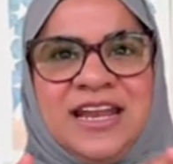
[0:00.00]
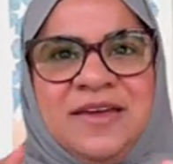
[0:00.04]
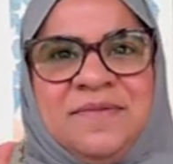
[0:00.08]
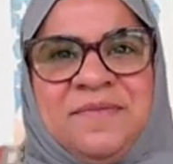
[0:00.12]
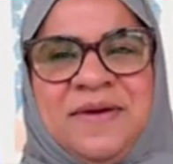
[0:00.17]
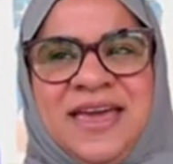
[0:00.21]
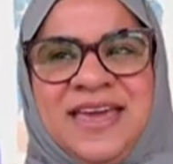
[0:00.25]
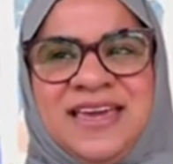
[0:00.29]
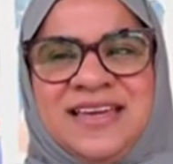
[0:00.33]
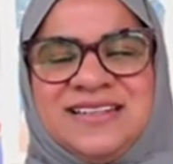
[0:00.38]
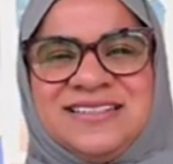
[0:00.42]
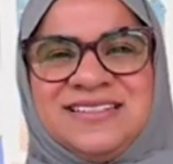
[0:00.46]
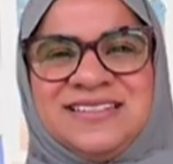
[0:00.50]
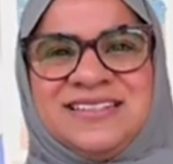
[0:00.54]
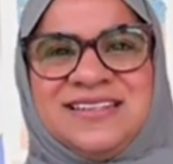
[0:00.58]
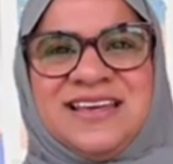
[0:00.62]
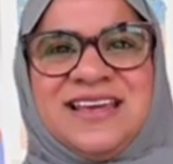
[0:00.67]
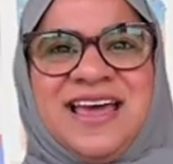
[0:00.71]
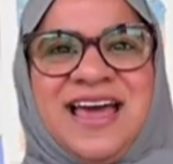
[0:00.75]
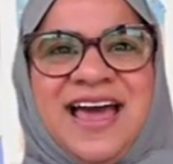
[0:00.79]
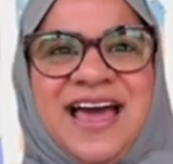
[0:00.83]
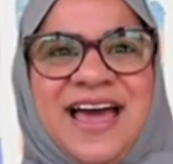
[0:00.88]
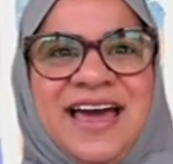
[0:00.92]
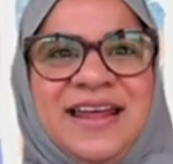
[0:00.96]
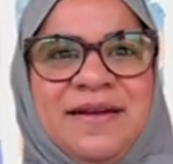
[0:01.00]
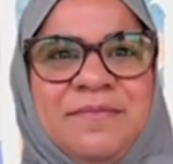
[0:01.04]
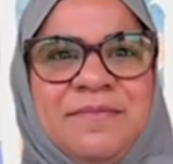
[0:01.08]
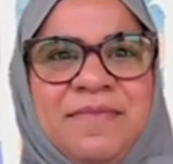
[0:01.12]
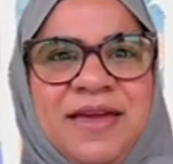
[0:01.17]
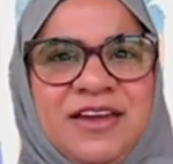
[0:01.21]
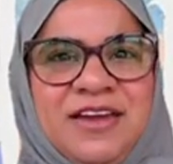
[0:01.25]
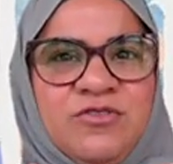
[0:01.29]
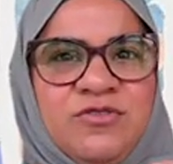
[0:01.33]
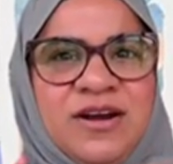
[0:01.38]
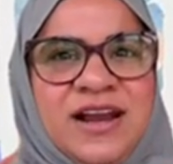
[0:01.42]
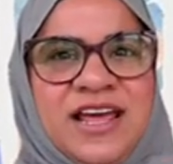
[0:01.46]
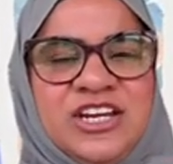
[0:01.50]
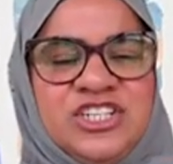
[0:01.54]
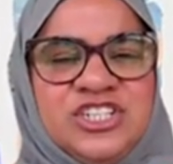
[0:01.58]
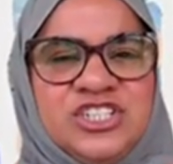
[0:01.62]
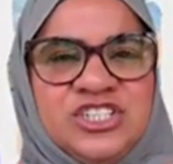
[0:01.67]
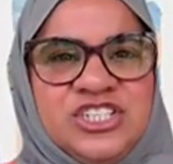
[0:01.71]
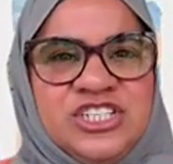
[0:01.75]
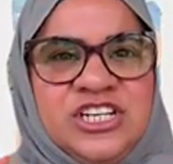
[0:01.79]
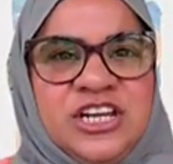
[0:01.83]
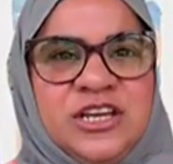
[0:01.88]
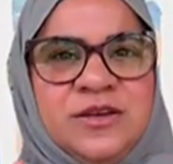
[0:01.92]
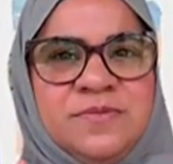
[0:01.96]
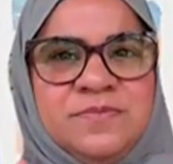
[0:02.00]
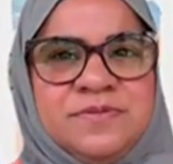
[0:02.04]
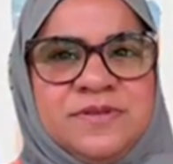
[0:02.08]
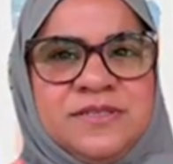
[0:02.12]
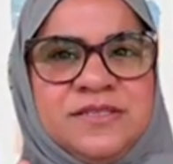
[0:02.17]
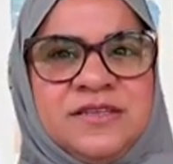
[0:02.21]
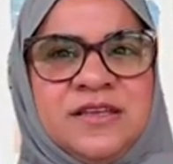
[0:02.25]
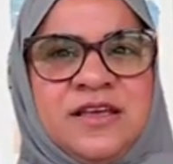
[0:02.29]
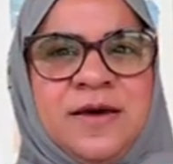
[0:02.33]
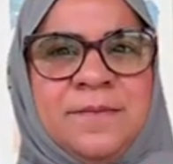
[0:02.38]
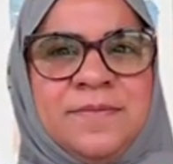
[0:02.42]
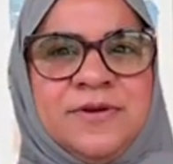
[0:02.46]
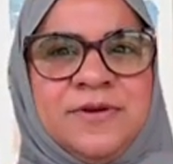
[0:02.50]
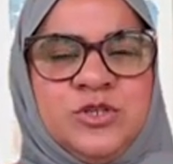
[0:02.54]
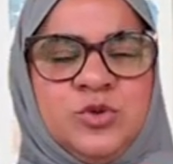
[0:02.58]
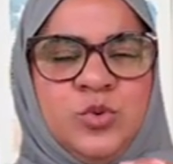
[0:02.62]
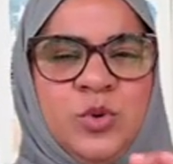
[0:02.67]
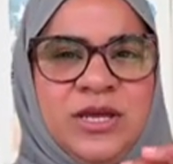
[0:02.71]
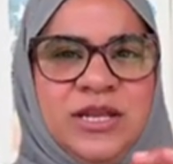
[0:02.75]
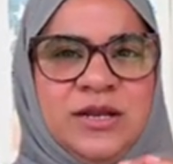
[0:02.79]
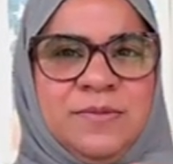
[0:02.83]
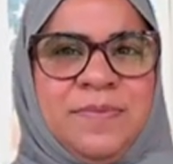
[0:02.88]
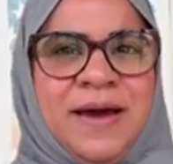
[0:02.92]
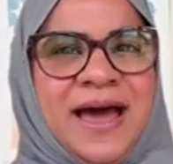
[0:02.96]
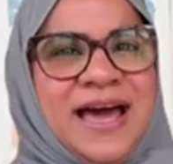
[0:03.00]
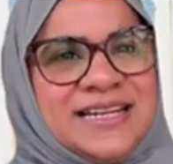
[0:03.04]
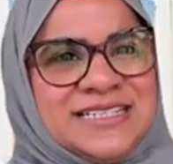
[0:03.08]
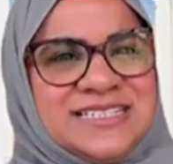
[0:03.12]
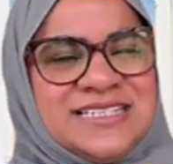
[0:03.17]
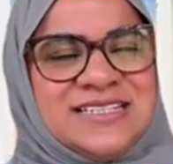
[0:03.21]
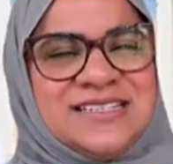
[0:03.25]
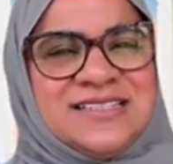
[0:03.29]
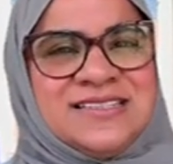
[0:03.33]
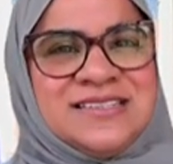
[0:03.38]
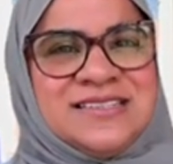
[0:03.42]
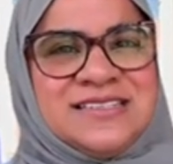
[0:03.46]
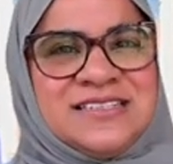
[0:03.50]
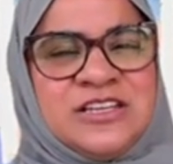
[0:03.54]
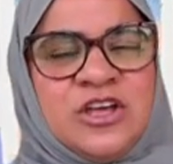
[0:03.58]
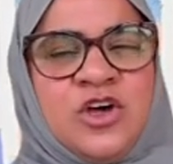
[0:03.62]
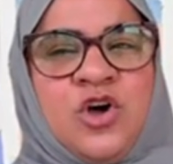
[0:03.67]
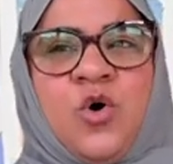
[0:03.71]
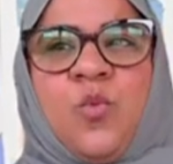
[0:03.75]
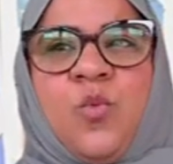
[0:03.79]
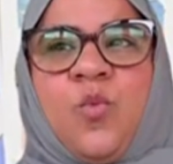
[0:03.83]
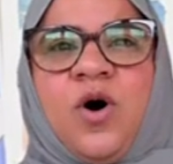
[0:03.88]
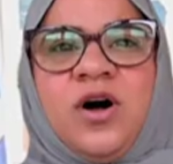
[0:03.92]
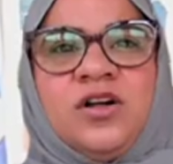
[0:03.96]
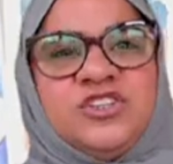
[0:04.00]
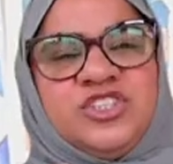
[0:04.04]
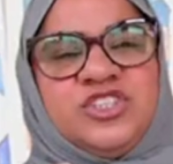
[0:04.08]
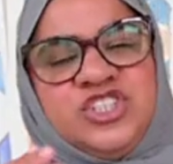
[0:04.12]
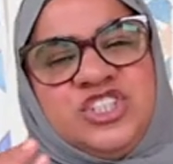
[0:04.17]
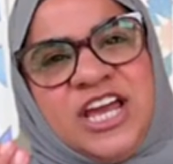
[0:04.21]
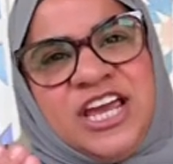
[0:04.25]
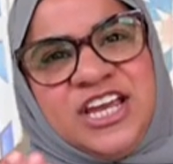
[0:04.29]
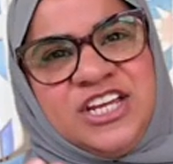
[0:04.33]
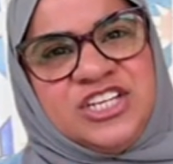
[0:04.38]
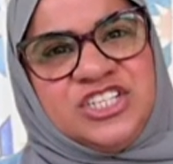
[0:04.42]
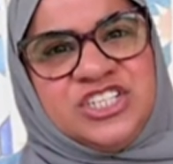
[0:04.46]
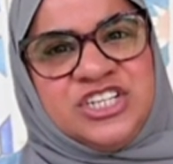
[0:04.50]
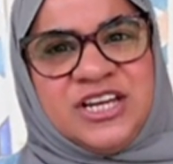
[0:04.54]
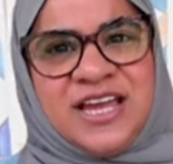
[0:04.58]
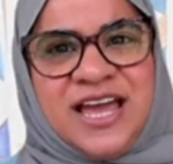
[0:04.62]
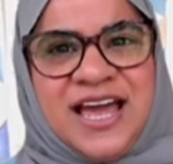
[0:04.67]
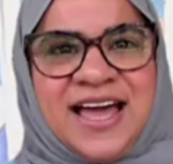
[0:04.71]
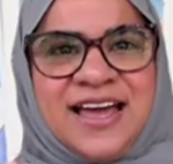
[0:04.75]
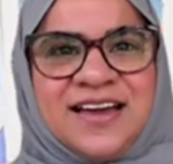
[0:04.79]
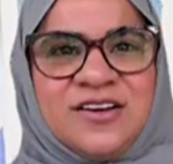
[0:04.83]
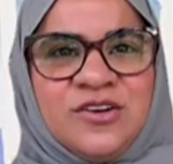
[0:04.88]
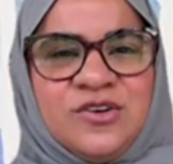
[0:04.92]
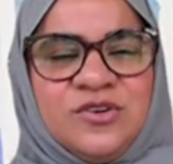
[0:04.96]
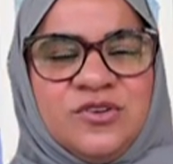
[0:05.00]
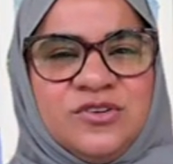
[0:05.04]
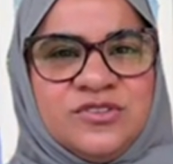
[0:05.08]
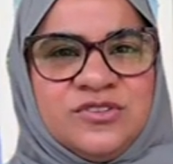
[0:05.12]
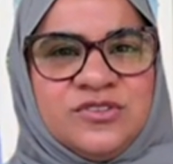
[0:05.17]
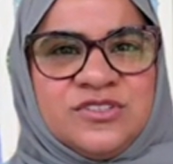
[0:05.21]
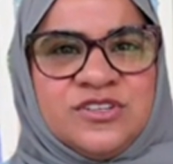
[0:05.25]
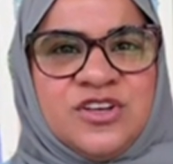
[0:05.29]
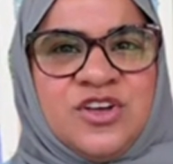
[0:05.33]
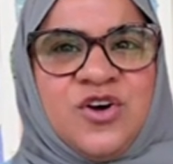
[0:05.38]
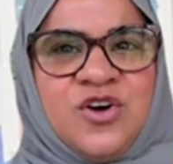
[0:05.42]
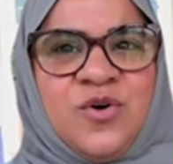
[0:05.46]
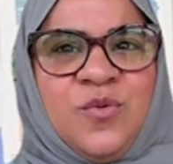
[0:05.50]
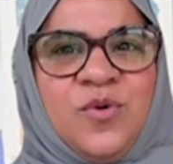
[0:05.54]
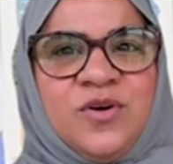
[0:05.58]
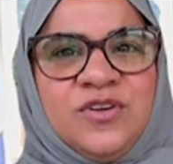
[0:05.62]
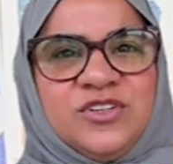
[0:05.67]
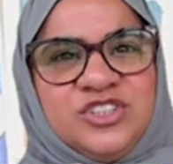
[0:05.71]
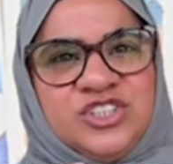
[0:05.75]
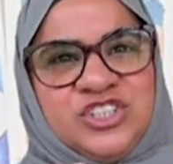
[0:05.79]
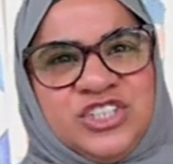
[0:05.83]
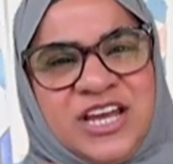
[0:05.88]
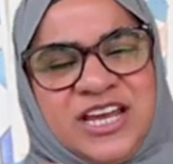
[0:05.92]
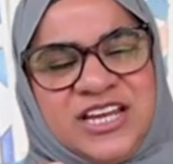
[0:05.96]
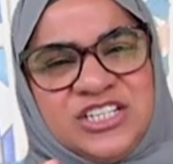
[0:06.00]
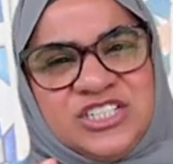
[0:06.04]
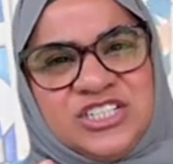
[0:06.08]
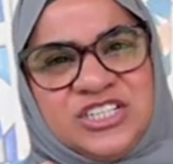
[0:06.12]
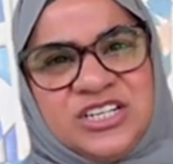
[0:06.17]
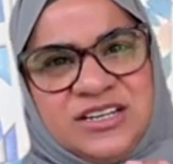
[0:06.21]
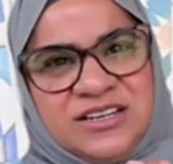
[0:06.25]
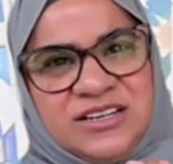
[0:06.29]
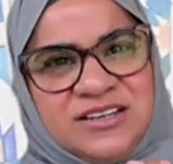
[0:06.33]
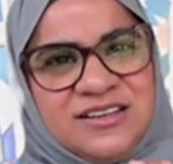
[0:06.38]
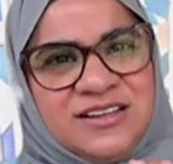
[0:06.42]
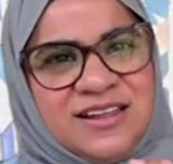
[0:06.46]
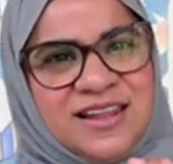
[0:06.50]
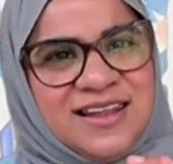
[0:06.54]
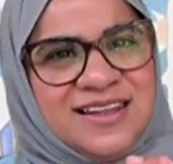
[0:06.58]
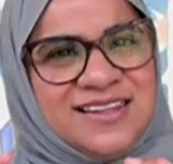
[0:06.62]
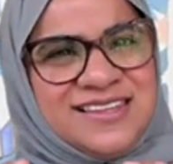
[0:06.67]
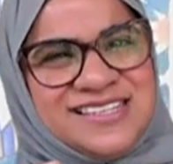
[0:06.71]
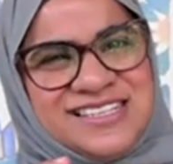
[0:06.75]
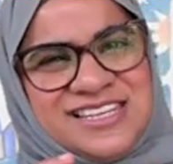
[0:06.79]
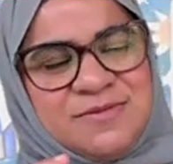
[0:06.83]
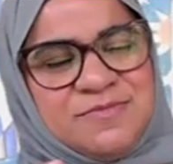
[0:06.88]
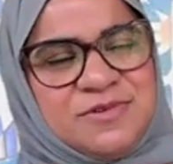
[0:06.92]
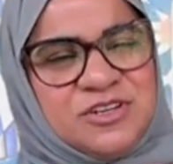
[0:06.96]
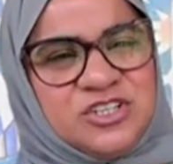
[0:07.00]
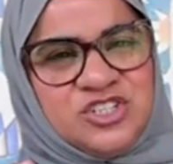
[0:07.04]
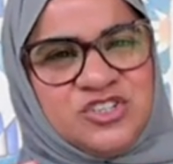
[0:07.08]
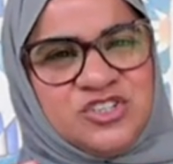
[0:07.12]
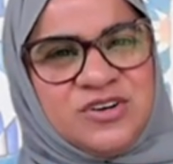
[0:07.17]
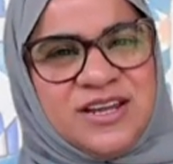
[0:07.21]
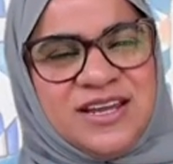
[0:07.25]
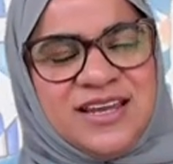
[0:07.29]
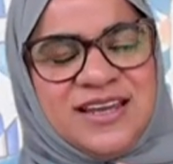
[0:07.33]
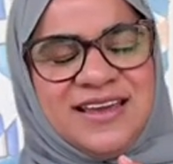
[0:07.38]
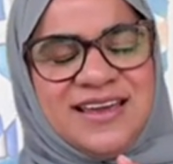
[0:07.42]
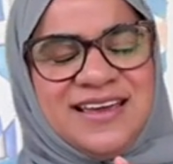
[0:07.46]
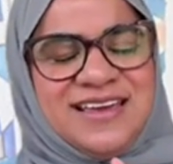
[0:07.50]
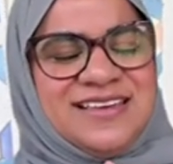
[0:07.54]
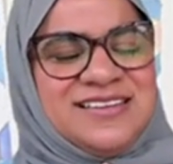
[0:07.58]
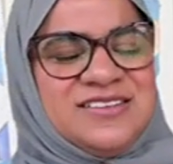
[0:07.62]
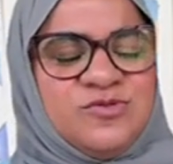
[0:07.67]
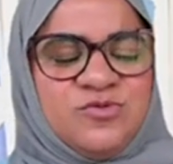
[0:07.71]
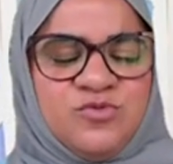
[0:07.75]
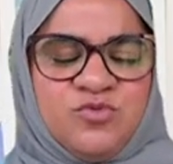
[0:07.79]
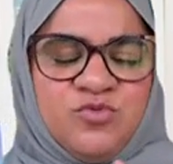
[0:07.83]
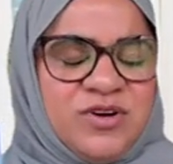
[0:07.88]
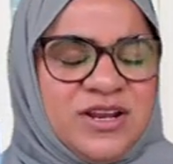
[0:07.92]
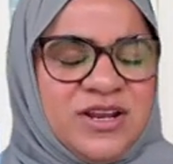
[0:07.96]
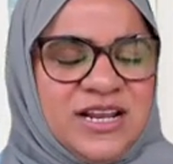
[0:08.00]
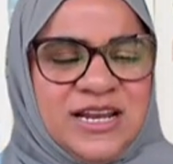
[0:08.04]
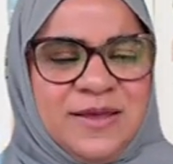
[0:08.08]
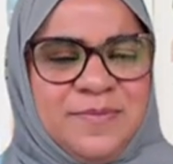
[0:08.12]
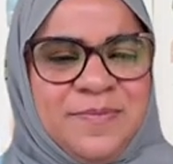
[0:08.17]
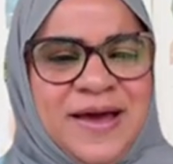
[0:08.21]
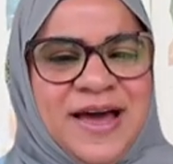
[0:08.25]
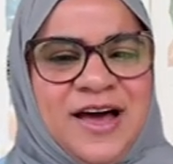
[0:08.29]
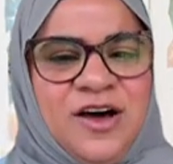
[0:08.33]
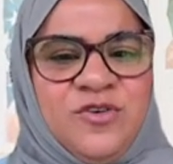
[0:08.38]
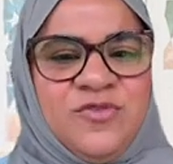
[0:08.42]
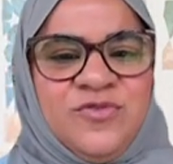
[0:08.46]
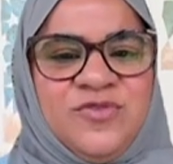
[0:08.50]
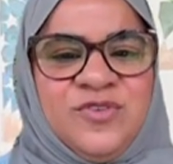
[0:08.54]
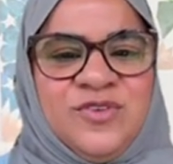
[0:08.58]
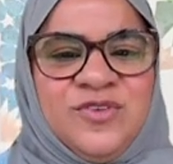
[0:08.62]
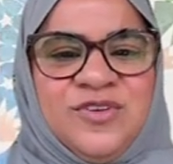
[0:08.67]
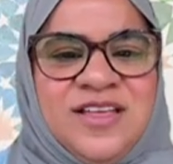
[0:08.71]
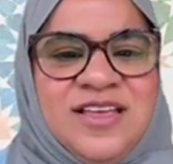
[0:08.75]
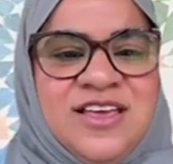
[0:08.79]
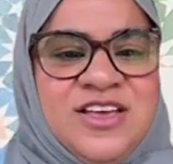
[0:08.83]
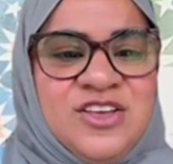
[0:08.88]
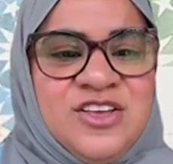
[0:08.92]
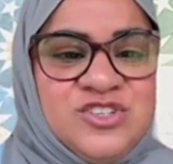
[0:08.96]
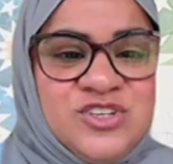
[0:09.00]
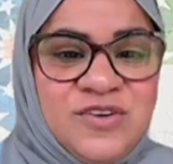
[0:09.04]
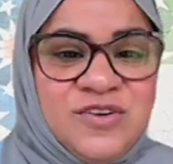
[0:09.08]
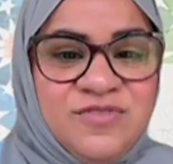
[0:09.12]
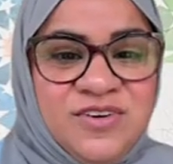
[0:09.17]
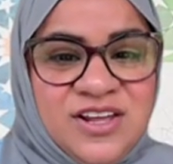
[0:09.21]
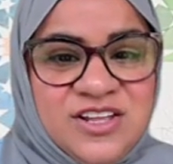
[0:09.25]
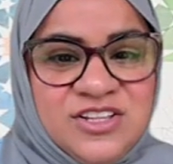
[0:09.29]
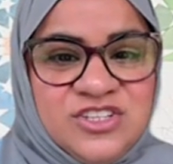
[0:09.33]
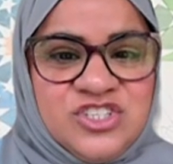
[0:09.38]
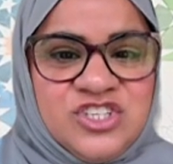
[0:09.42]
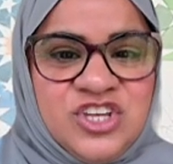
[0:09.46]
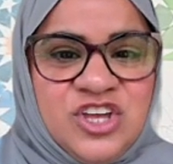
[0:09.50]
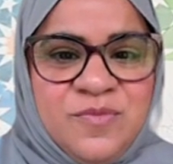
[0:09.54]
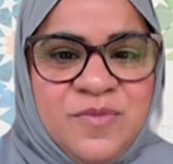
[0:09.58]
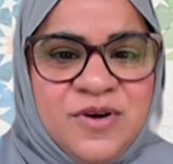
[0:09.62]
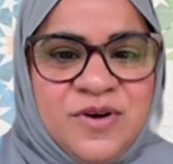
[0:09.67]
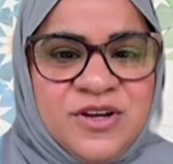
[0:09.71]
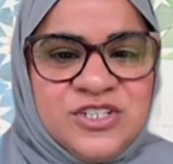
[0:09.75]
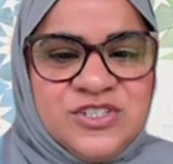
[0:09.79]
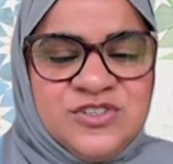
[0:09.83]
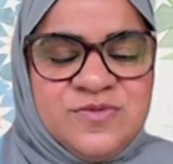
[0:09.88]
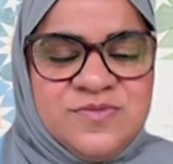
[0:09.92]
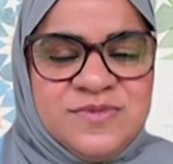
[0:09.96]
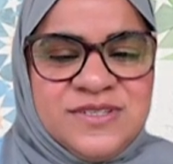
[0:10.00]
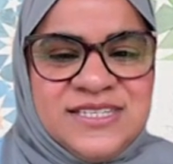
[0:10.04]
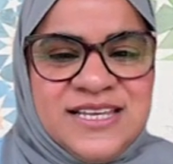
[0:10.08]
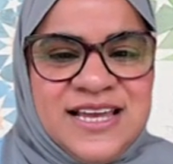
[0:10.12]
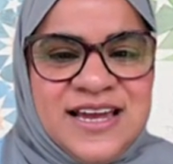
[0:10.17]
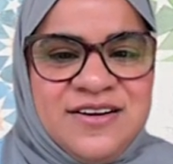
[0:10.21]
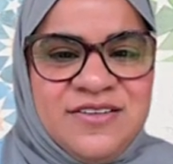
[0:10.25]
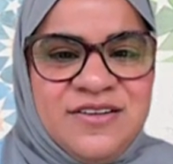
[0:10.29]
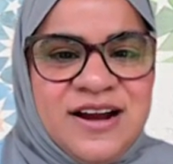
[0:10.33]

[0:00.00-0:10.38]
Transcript: it allows you to animate and make relationships between patterns whilst changing angles, whilst changing symmetry. It's really powerful.